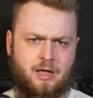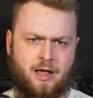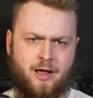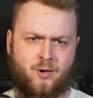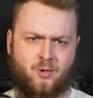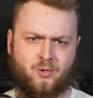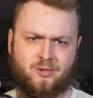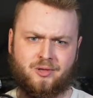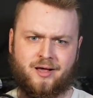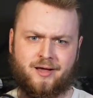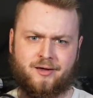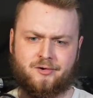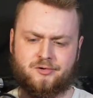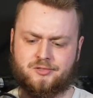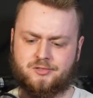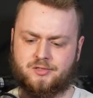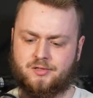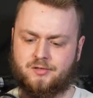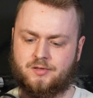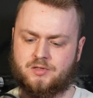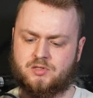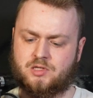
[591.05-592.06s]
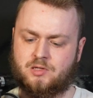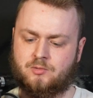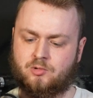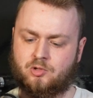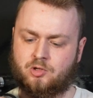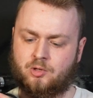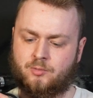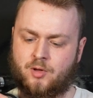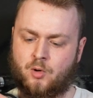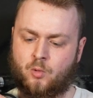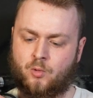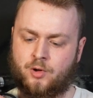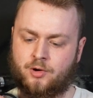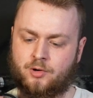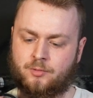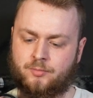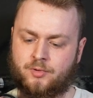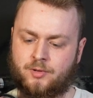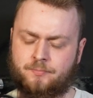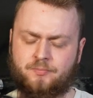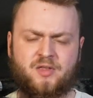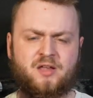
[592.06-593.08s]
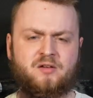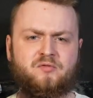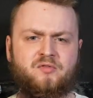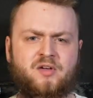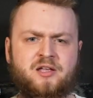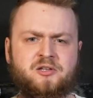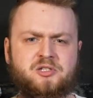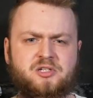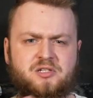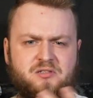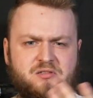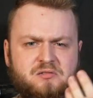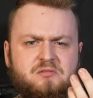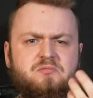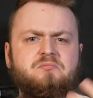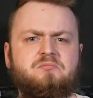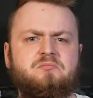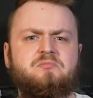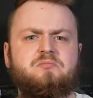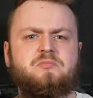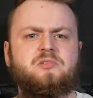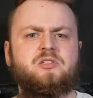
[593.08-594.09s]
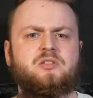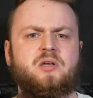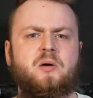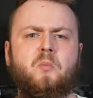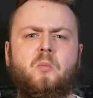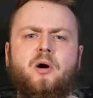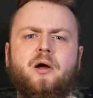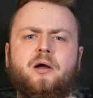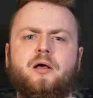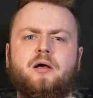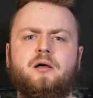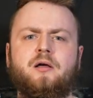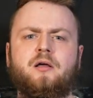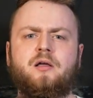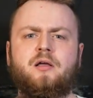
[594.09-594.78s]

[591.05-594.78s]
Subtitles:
outliers there that seem a little bit weird, but invention's somewhat